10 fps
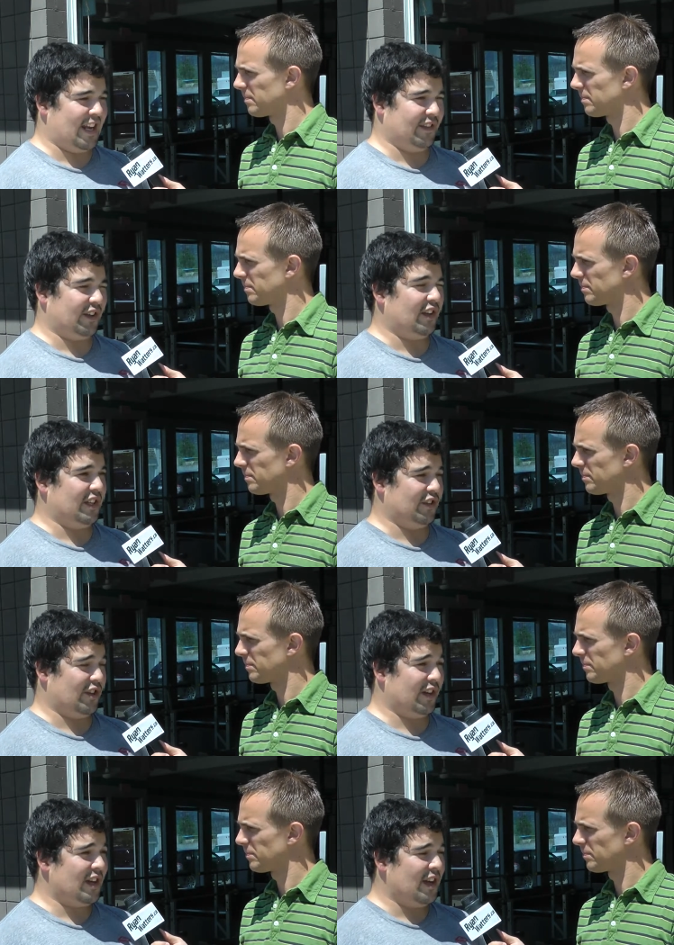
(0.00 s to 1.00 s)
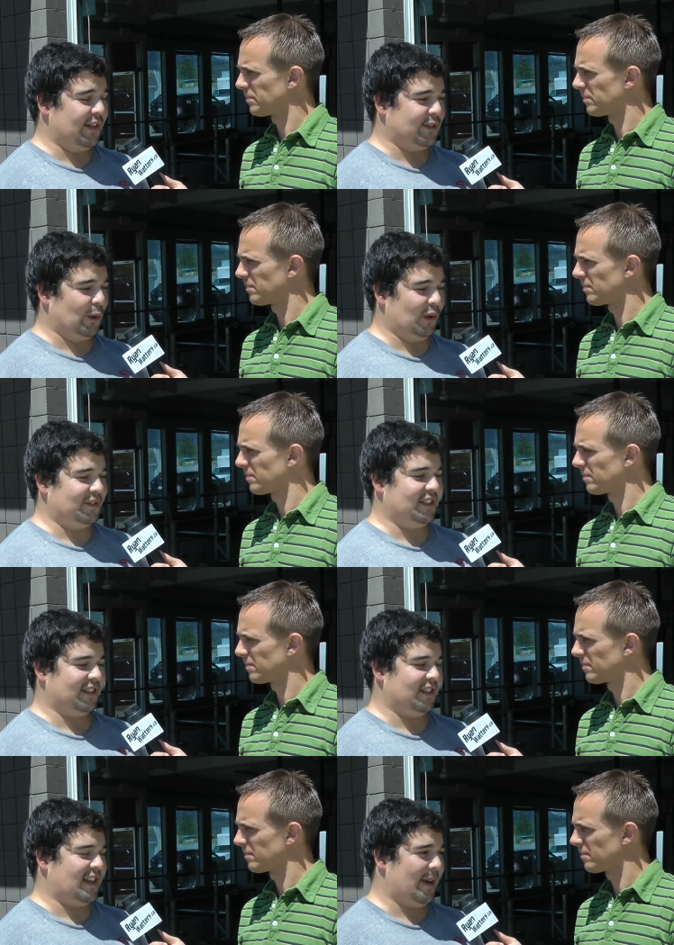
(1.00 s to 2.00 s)
Speaker 1: and in the clean and jerk, a total of
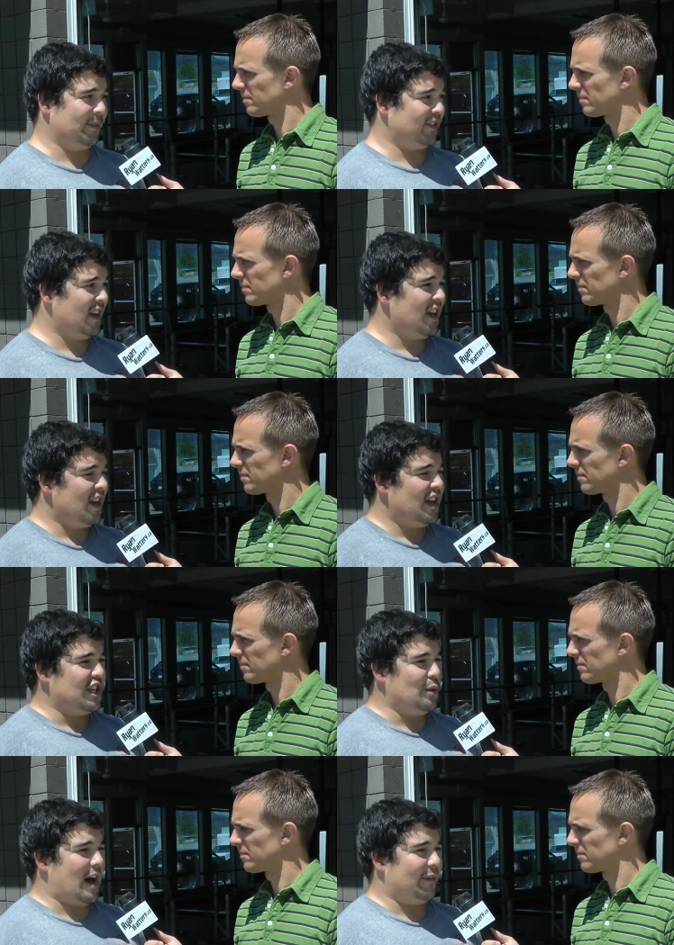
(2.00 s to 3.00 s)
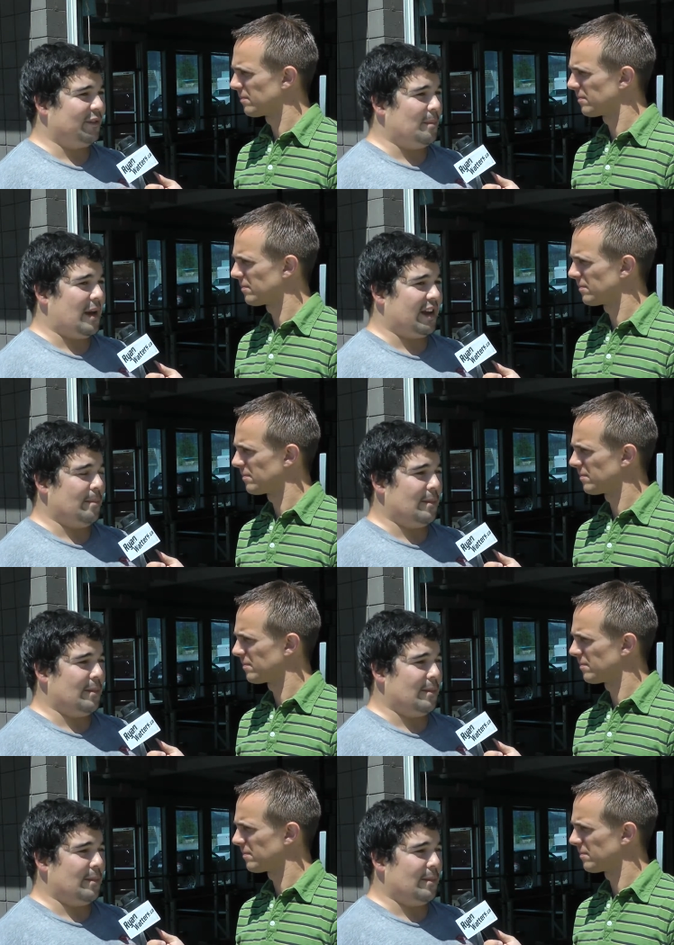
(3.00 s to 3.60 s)
six attempts. You have to make a